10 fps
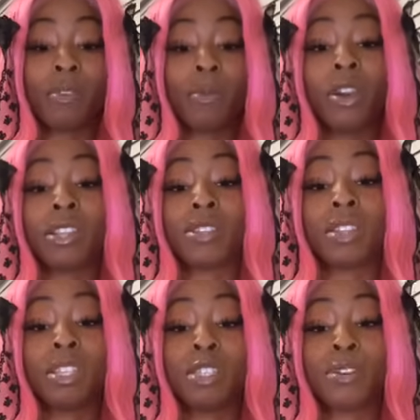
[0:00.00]
We already saw
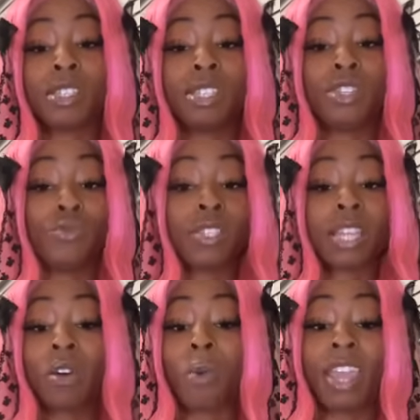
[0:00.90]
that this person sees you as
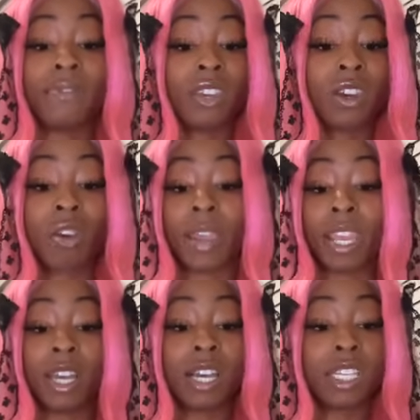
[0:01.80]
like a wifey
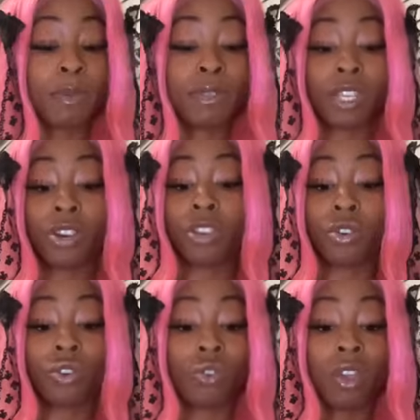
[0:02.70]
already, a husband
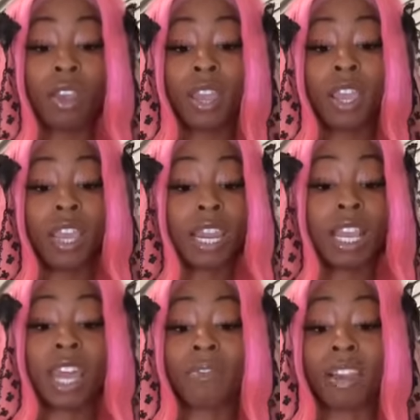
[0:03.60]
material. They
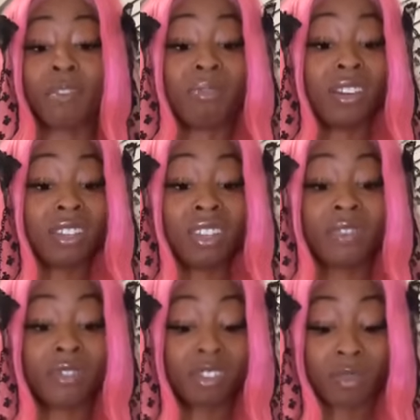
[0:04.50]
could have like a breeding kink
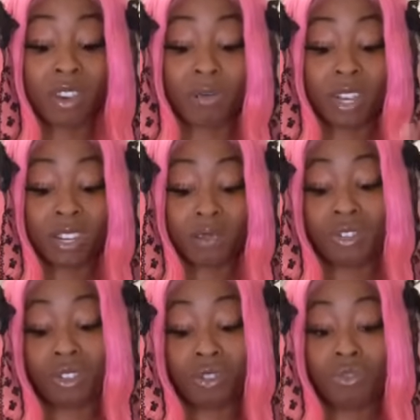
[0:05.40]
for some of y'all when it comes
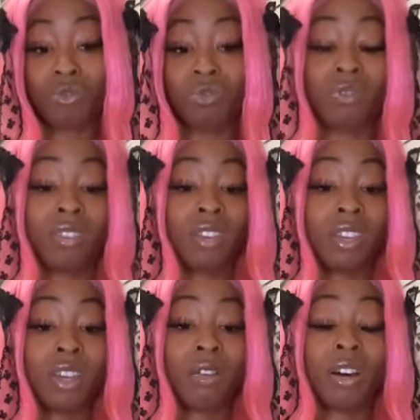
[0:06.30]
to you.
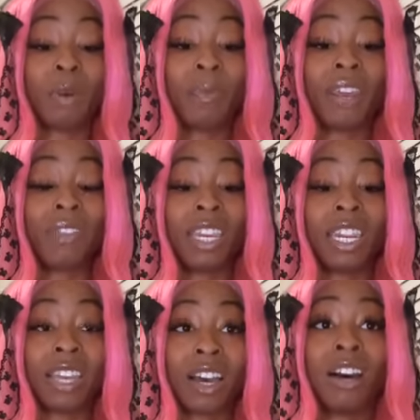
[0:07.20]
Um, I'm definitely getting
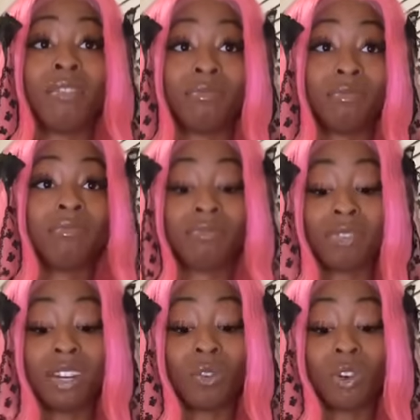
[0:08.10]
down.
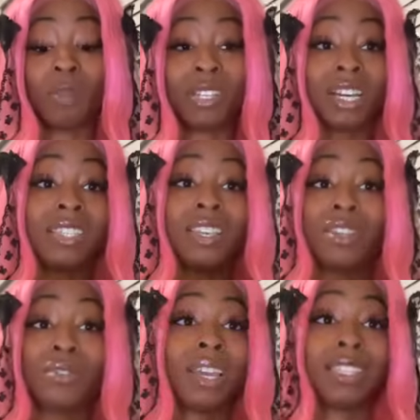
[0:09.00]
Don't come until I say
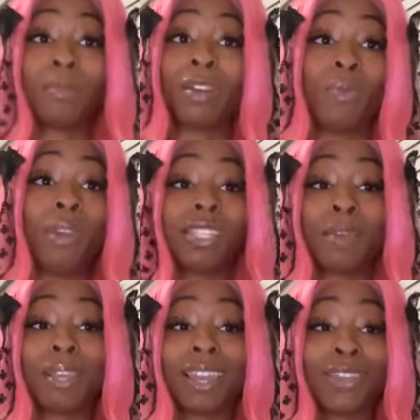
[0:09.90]
so. Like somebody gonna be the
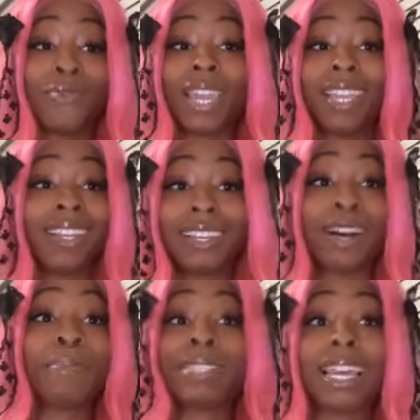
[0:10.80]
type that like you can't
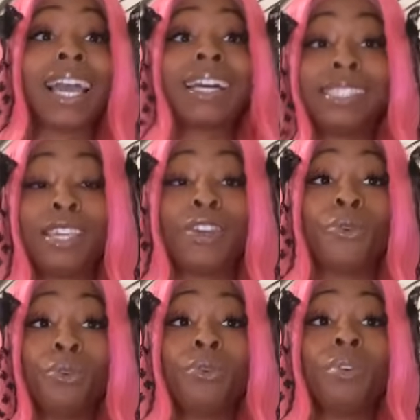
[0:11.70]
come until like I tell
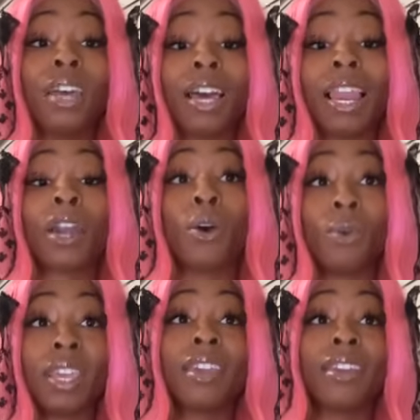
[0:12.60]
you. Like
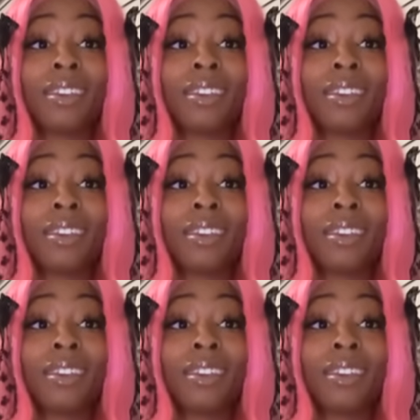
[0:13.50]
hold it.